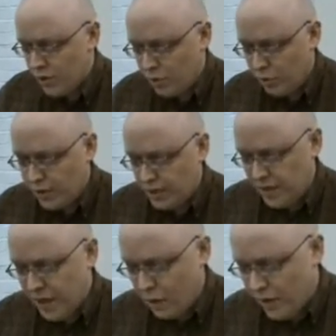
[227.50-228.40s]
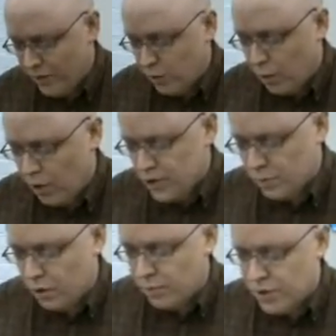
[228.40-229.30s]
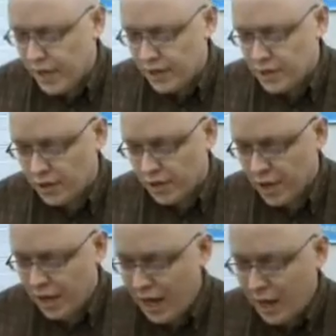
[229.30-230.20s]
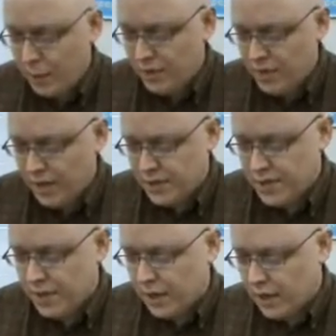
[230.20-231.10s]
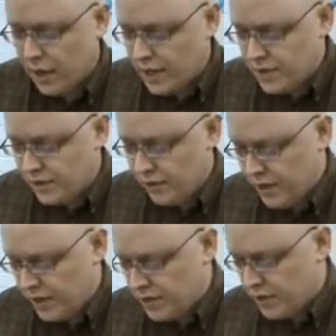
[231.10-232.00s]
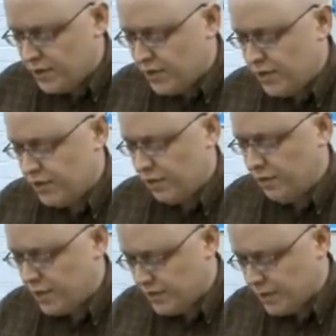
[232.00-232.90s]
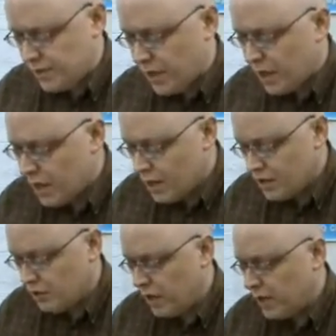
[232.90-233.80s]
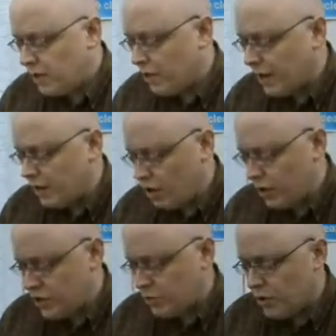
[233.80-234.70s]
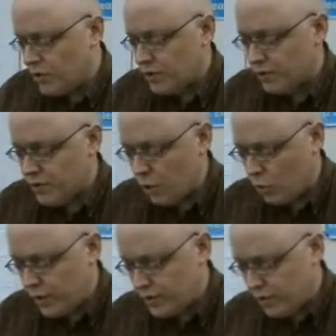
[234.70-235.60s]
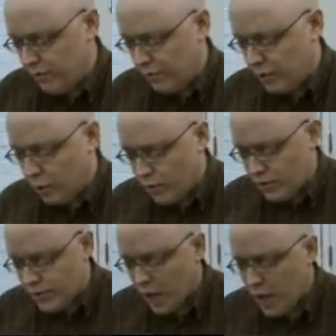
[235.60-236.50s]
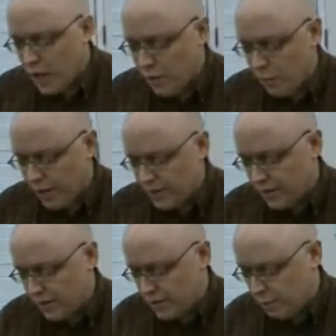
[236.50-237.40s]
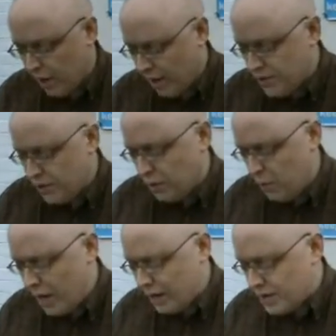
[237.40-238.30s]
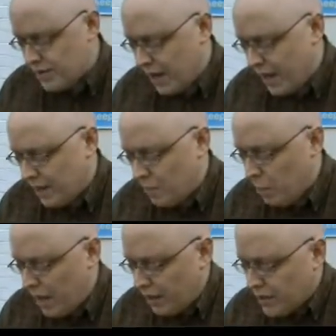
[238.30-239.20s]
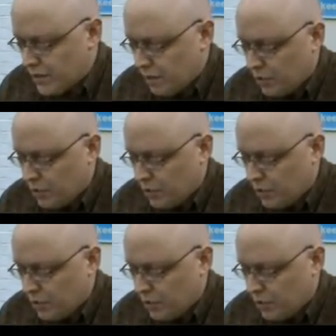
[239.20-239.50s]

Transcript: trampling down every possible objection, apodictic, insufficient historicity to read her acknowledgements of so little influence, the pitiless barked commands harking back and